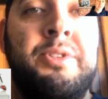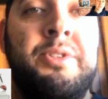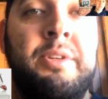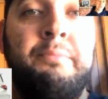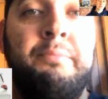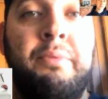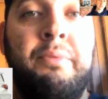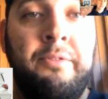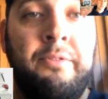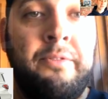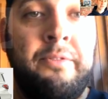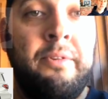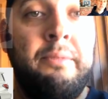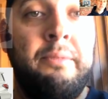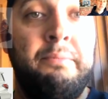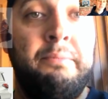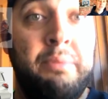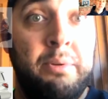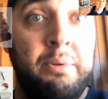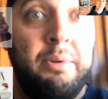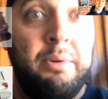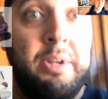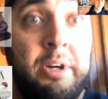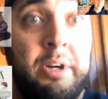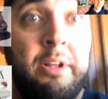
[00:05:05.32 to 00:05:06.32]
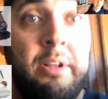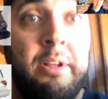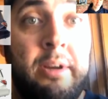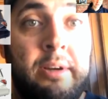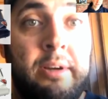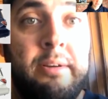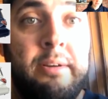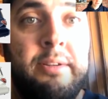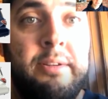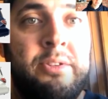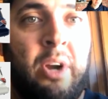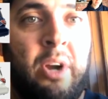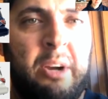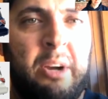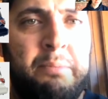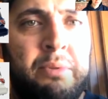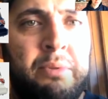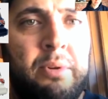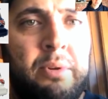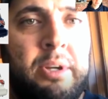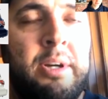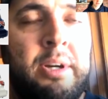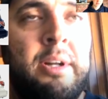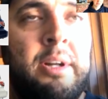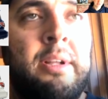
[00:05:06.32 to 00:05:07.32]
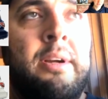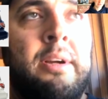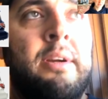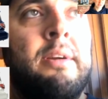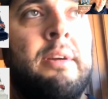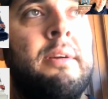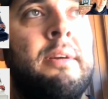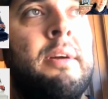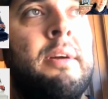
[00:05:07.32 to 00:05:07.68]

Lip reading: is a beautiful blue color, dark blue color.